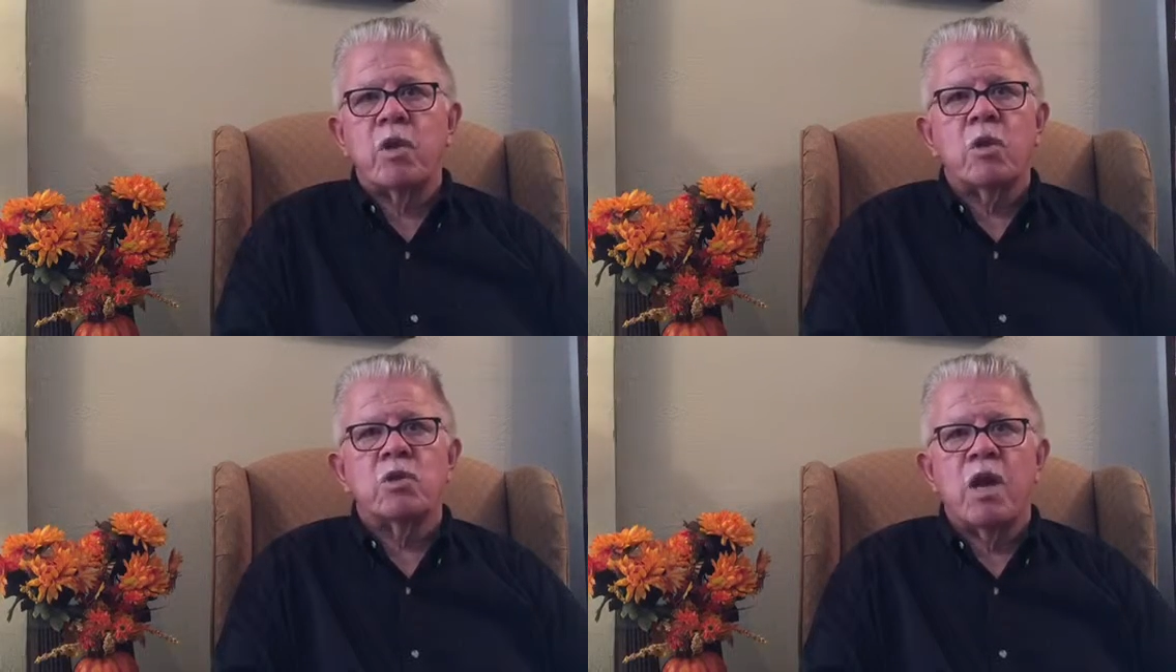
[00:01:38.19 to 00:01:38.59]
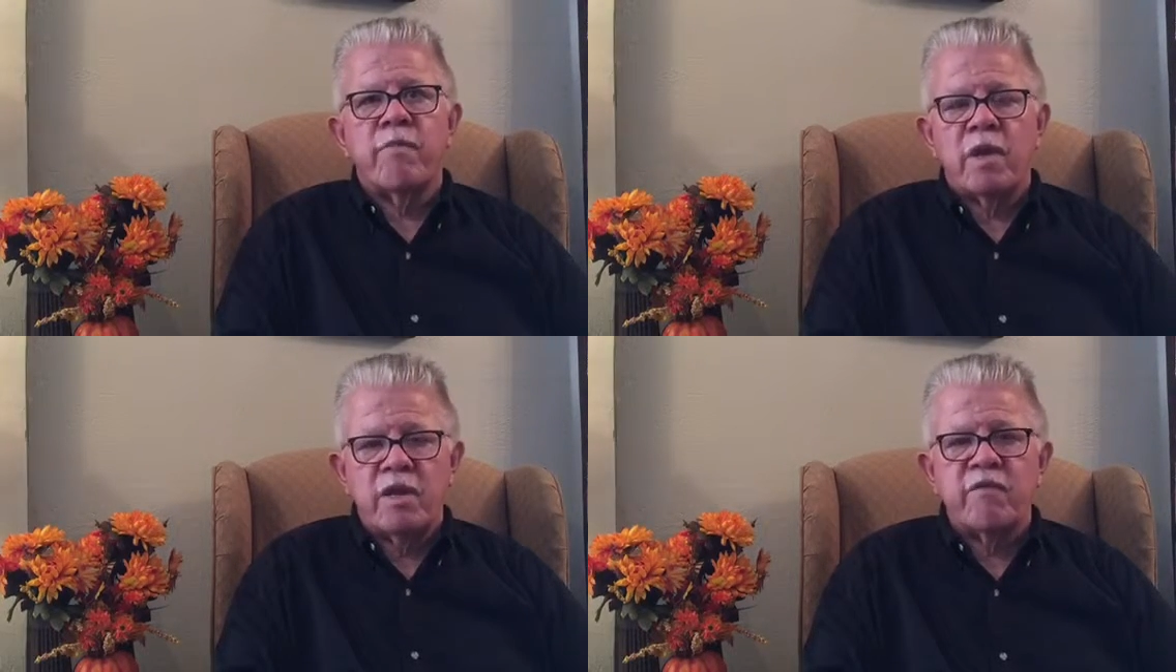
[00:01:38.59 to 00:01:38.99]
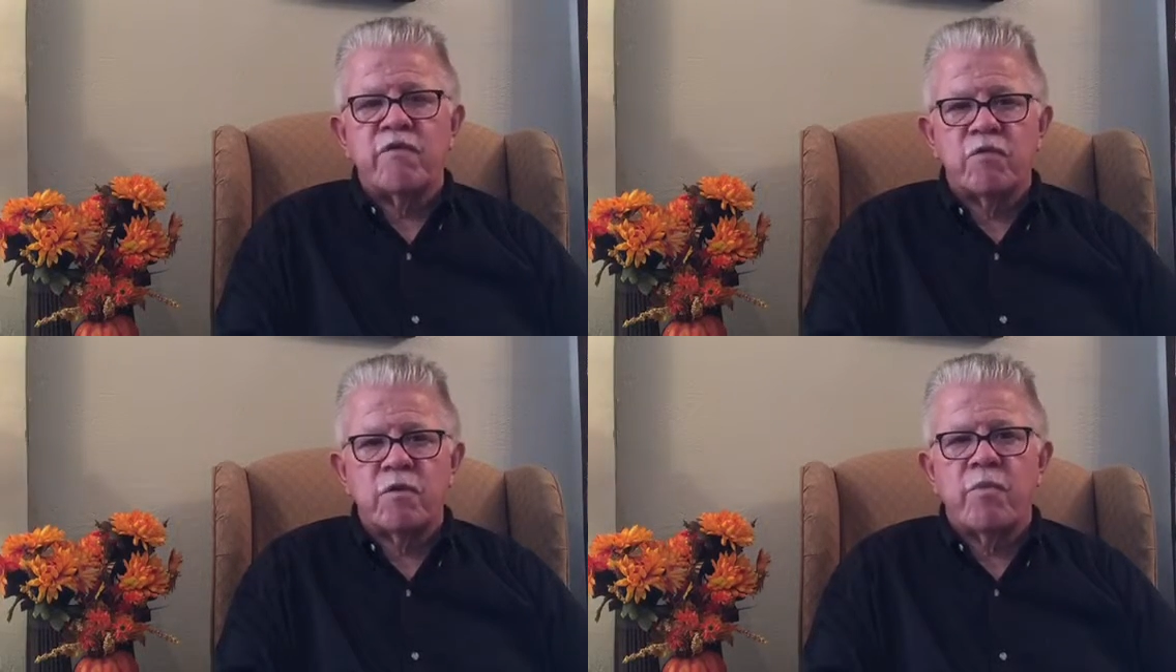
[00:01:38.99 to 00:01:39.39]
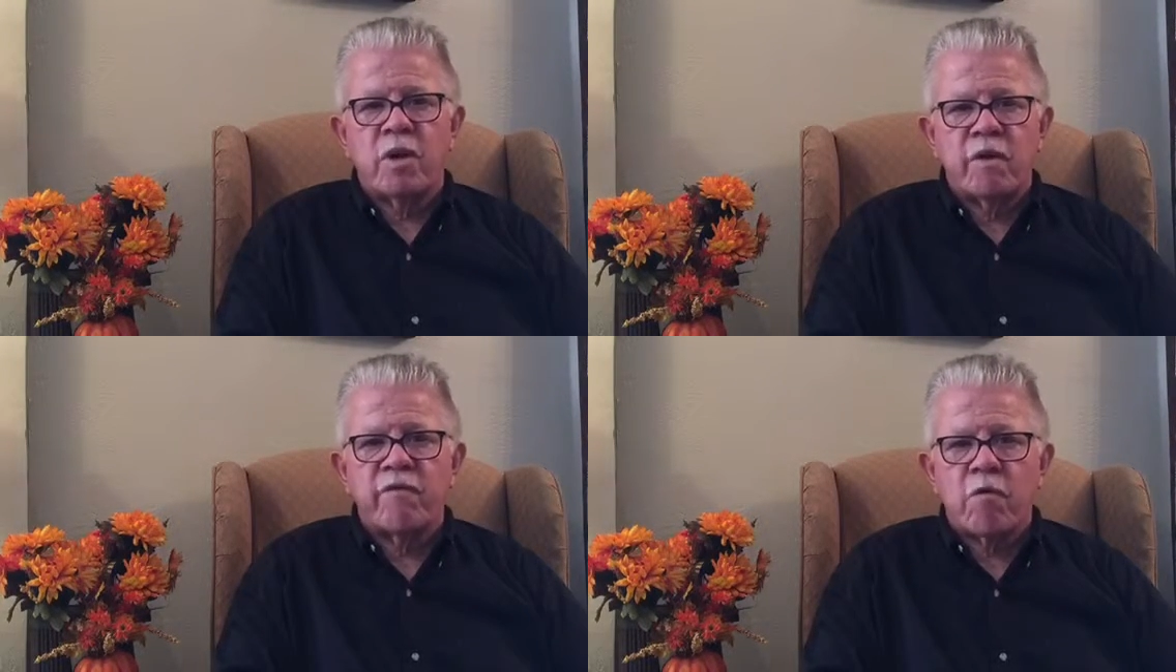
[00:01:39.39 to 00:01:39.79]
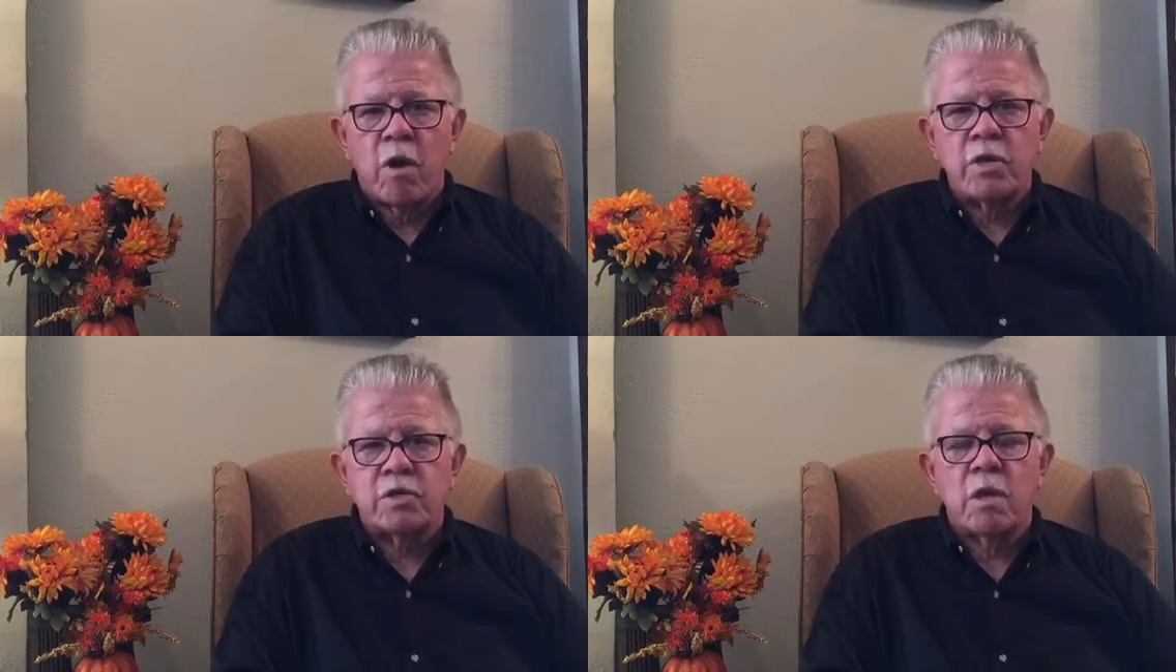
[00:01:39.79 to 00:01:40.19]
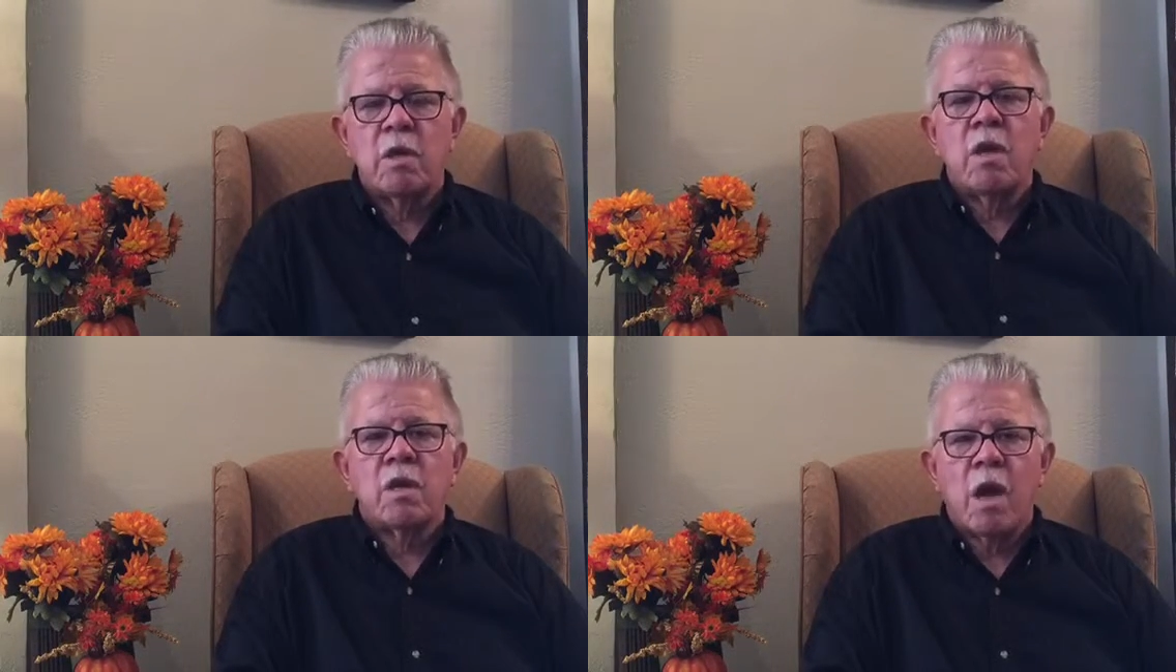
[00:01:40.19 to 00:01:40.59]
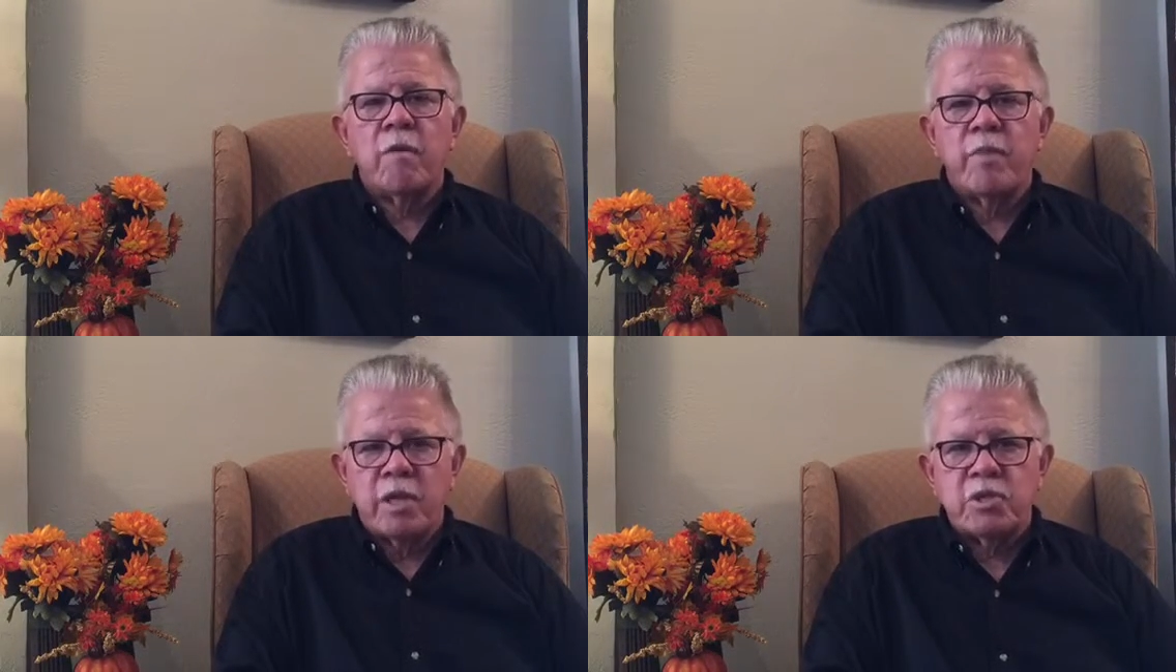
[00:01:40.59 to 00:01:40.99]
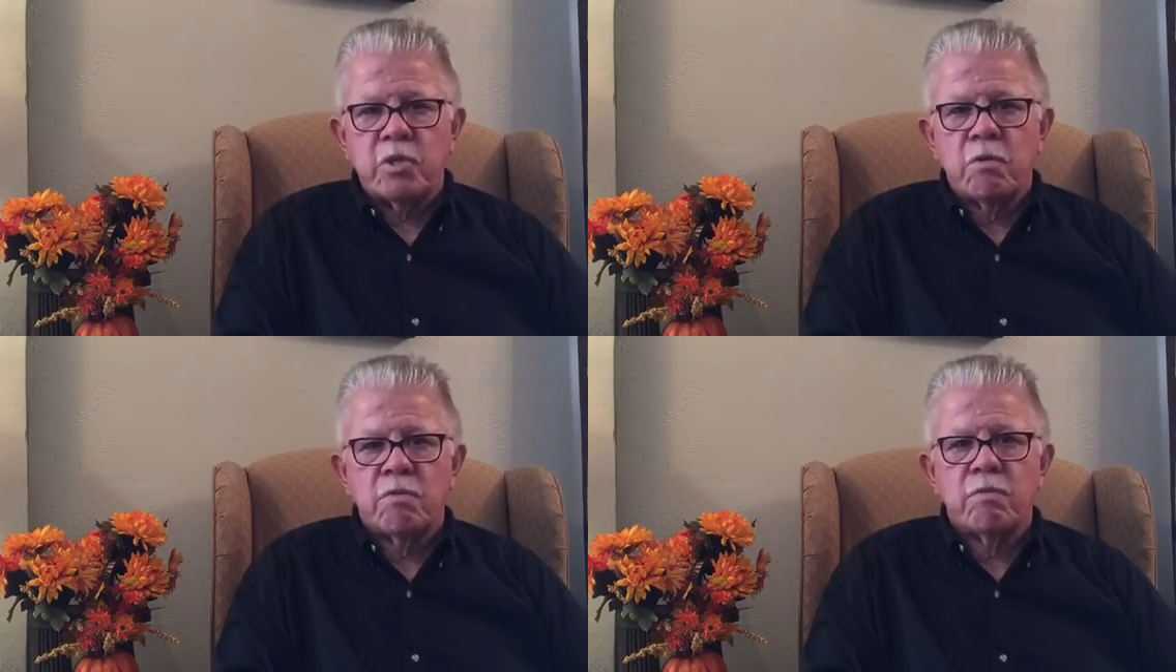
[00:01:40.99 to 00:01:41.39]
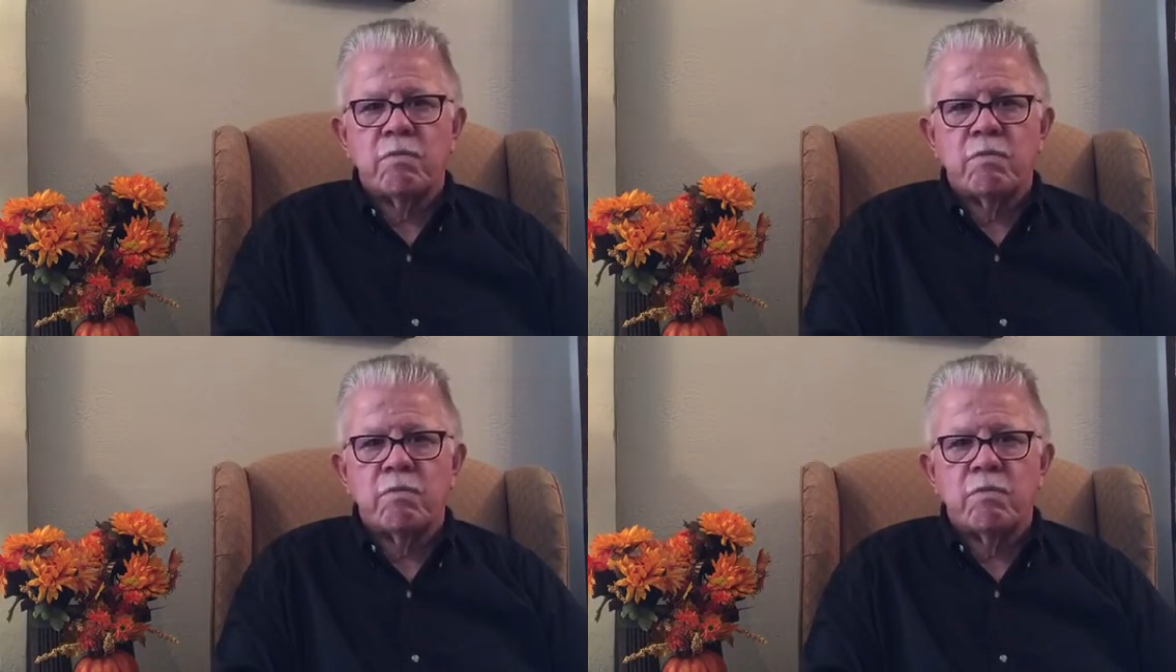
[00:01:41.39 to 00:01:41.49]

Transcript: because I believe it's for the body of Christ. God bless you.